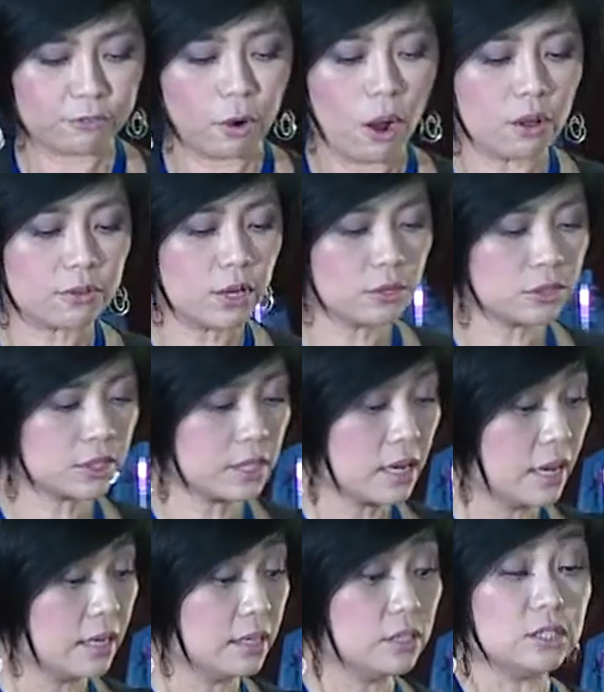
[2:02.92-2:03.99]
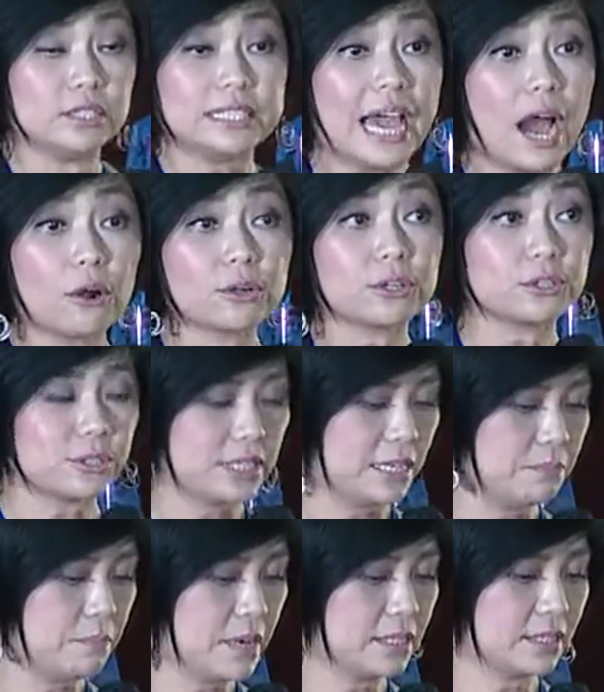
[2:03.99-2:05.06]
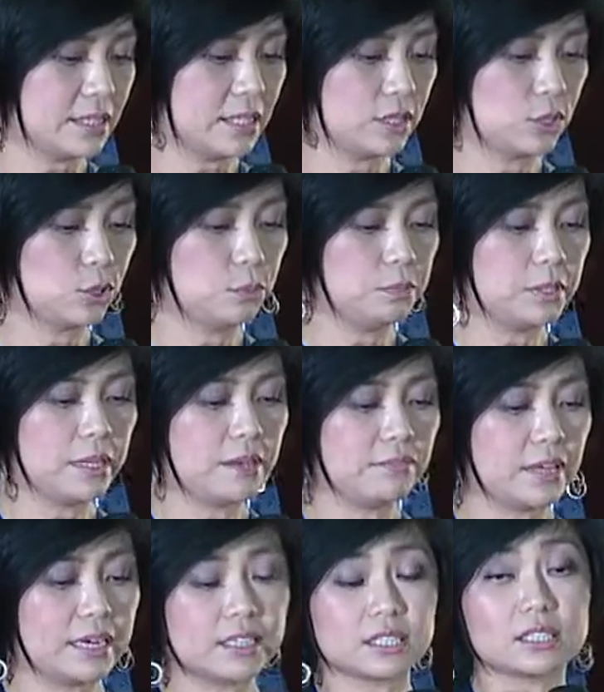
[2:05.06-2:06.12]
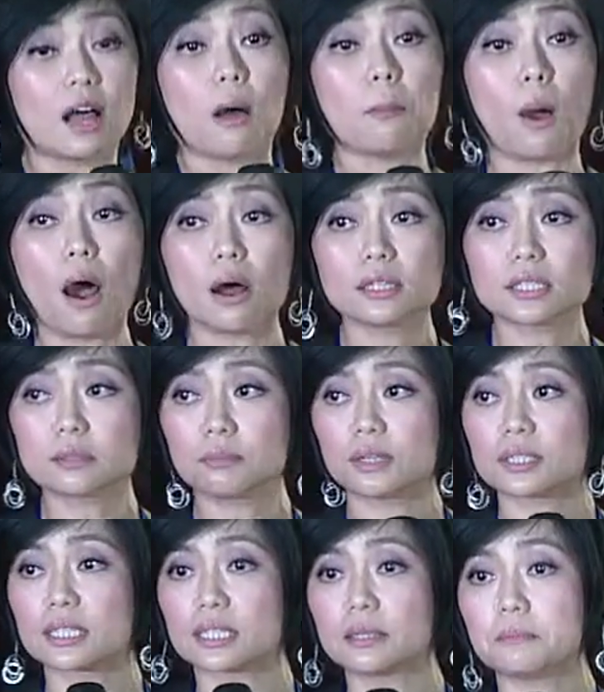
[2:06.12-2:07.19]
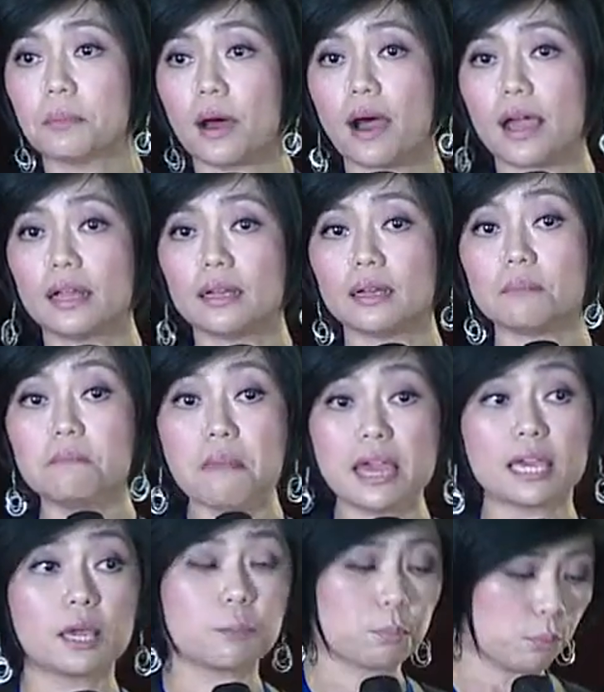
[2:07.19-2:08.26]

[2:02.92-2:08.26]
for all those doubters in business who believe that it's not possible to combine making